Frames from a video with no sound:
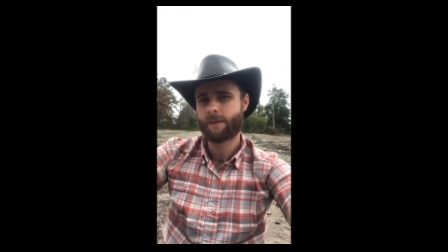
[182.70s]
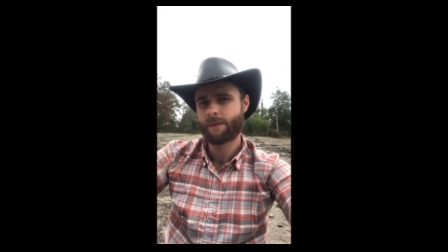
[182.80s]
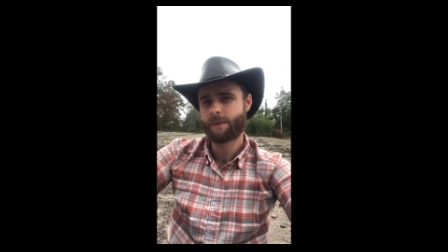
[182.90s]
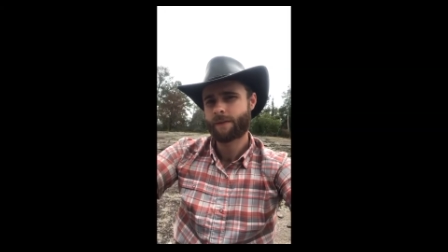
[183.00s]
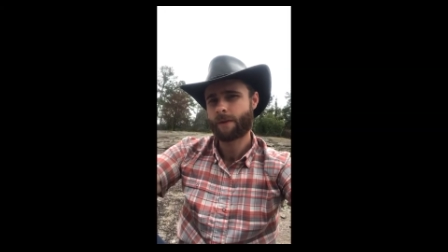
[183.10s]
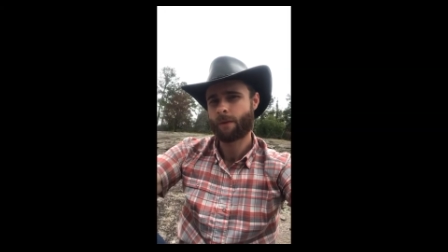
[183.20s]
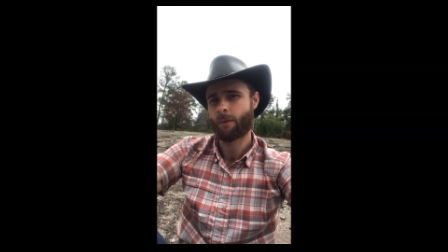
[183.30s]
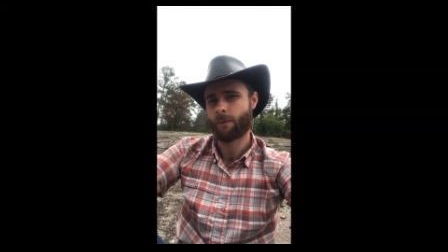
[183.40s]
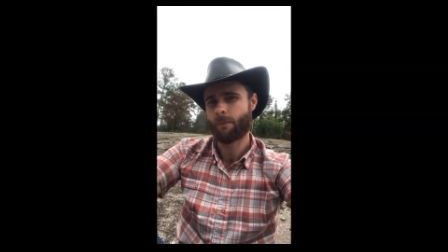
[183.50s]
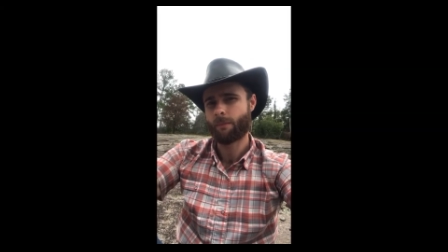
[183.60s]

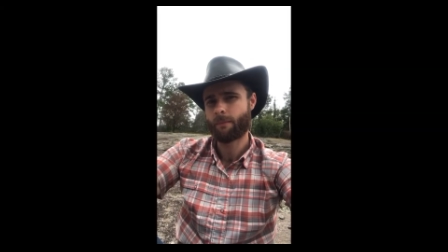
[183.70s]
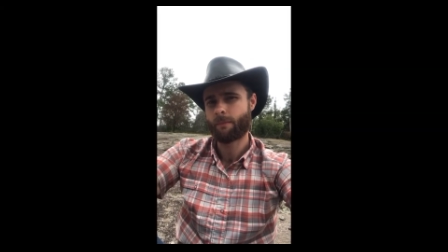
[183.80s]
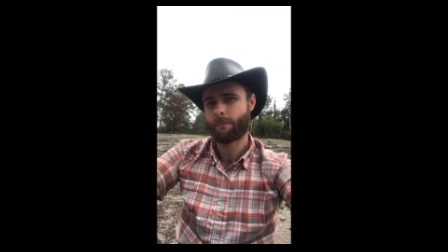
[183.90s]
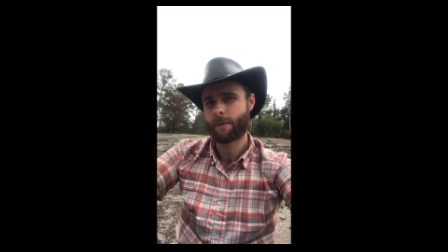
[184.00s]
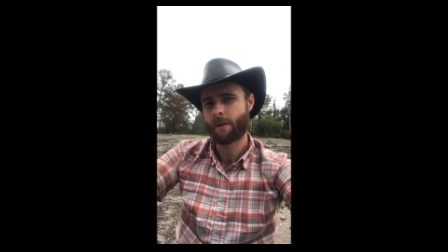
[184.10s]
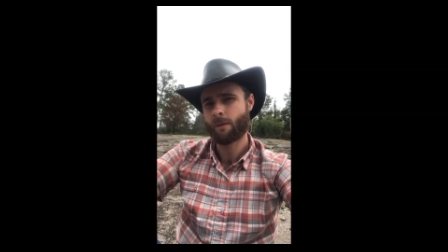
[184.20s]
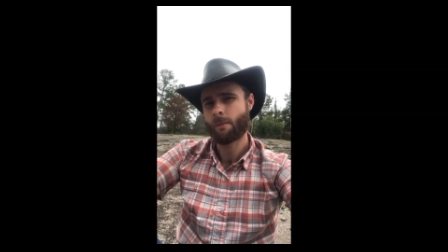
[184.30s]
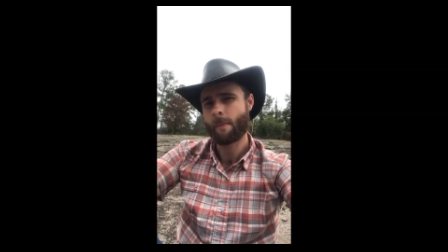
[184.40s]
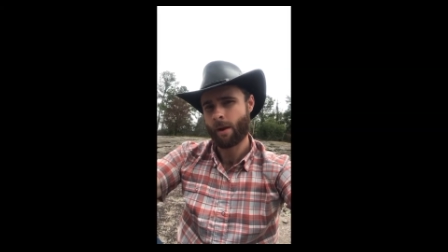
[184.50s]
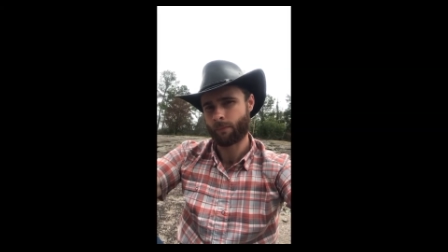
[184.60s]
So Panola
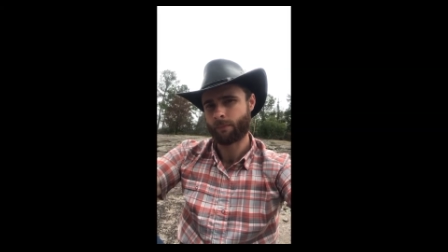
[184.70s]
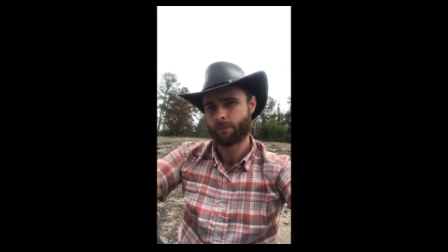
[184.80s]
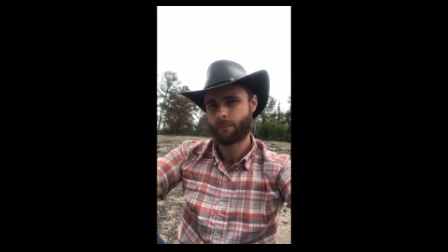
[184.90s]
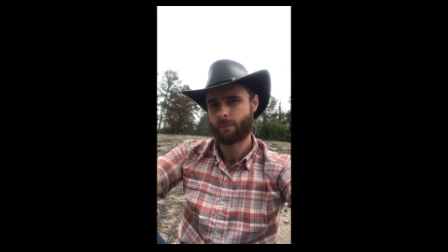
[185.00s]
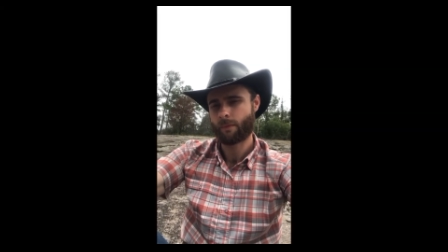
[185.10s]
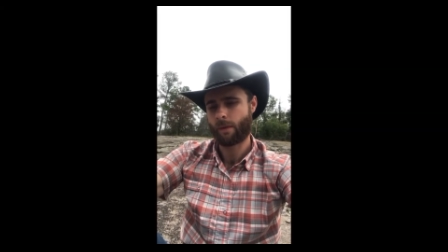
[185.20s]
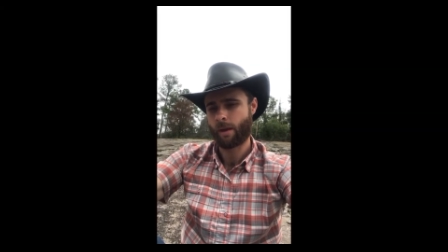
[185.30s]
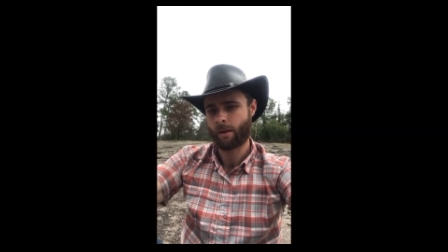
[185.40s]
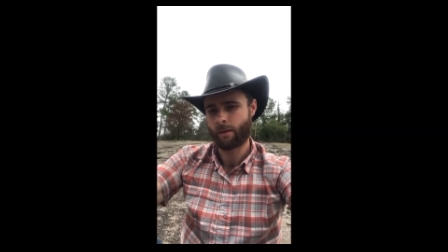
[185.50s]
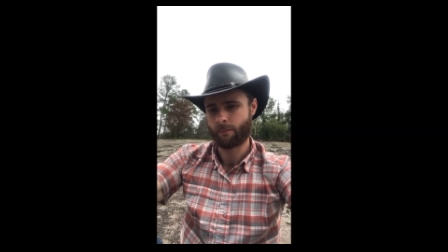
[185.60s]
Mountain
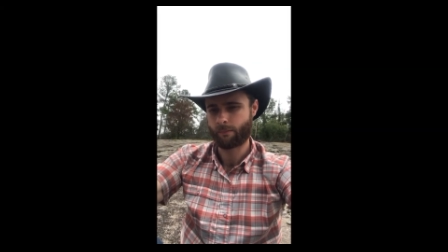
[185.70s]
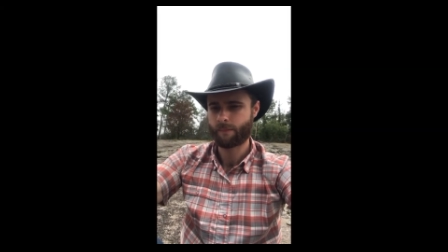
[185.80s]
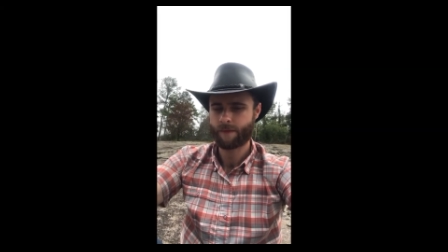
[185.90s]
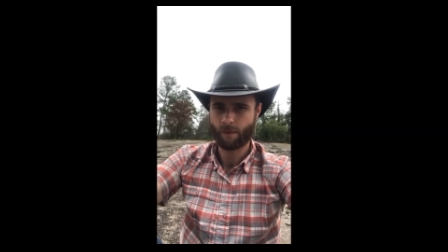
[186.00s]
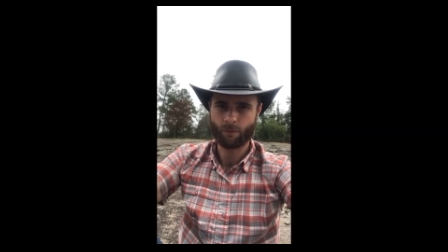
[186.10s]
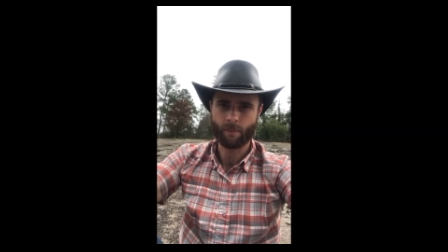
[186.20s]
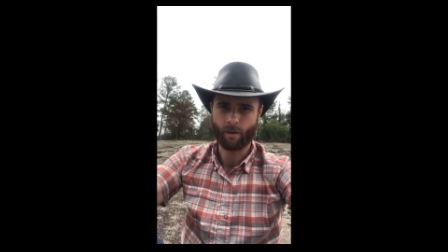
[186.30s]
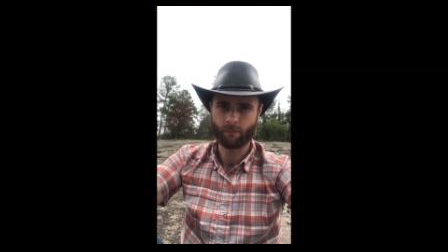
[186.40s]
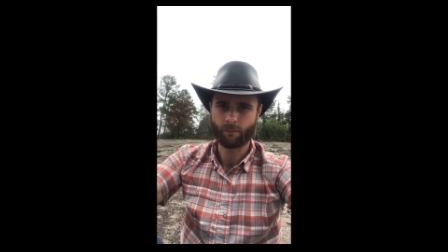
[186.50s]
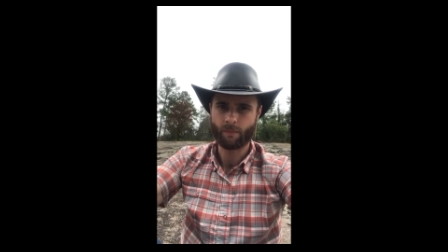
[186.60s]
and Stone
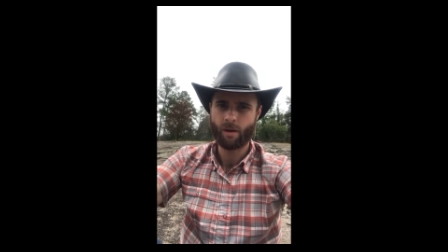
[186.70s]
Mountain